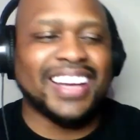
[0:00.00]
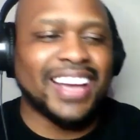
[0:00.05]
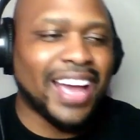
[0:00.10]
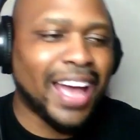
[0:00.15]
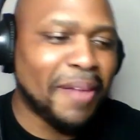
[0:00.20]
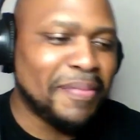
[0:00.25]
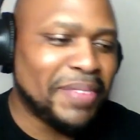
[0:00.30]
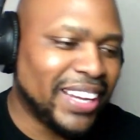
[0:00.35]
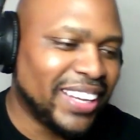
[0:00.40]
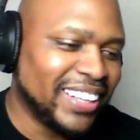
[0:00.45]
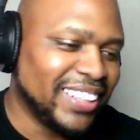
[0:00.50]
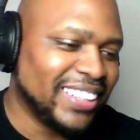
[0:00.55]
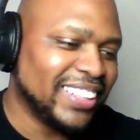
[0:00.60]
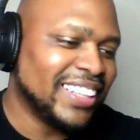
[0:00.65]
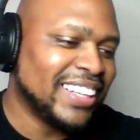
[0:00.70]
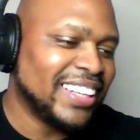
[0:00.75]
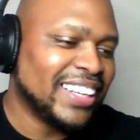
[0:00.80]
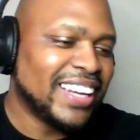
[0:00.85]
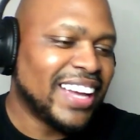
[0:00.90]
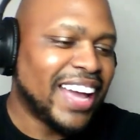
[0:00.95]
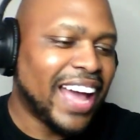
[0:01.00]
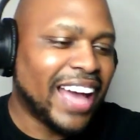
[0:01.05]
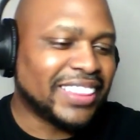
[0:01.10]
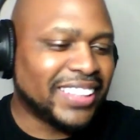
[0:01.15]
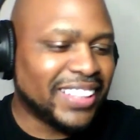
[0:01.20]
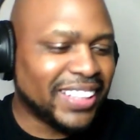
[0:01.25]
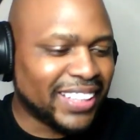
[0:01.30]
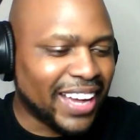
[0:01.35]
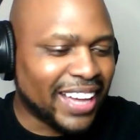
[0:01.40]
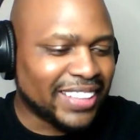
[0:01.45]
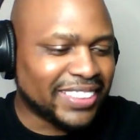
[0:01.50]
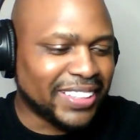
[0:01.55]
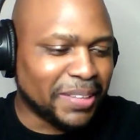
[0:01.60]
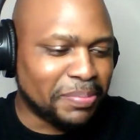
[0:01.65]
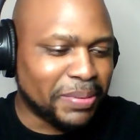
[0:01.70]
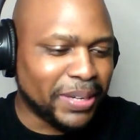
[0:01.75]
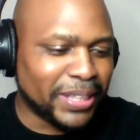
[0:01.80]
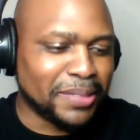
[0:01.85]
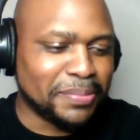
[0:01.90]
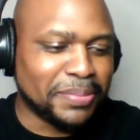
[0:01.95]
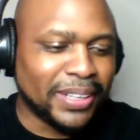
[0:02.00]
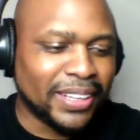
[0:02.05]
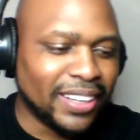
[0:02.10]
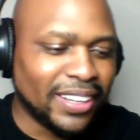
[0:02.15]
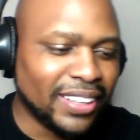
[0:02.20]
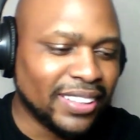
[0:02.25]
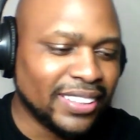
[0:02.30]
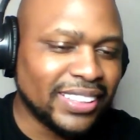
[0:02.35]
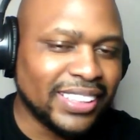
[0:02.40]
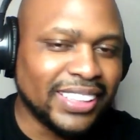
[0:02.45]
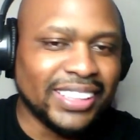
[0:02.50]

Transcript: I mean, I think pickleball.